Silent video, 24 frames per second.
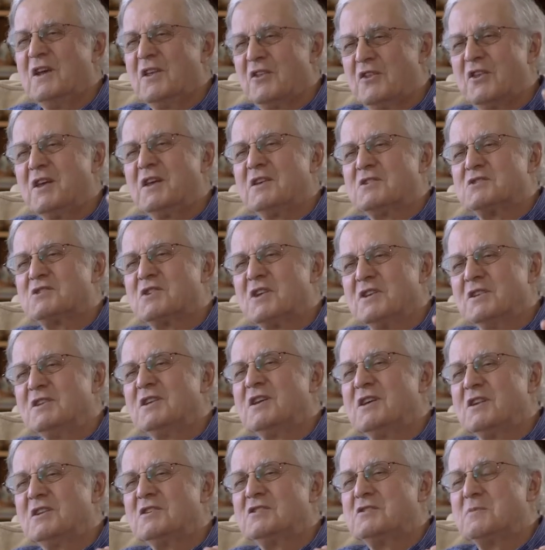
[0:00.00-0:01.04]
things that
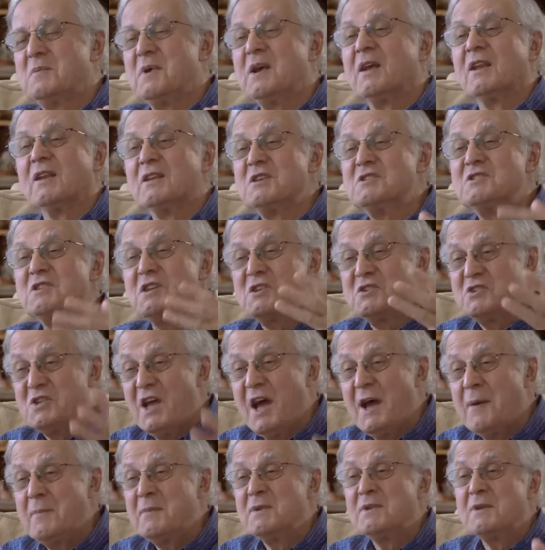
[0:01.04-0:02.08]
needed to be at least
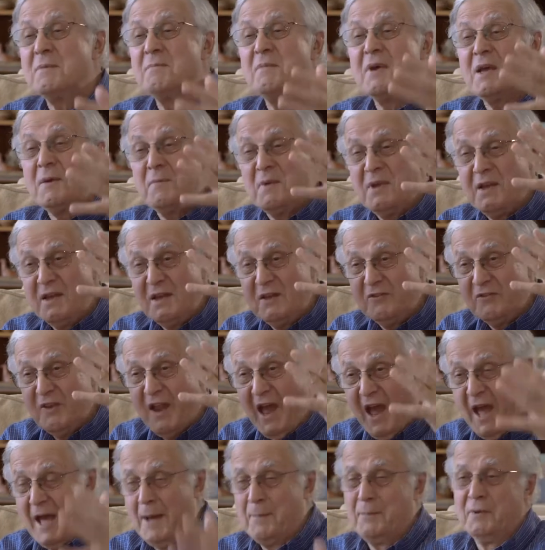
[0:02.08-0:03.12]
examined and maybe even
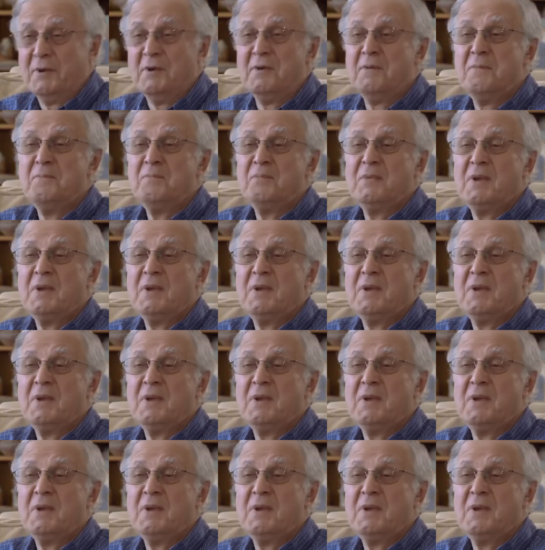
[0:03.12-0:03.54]
happen.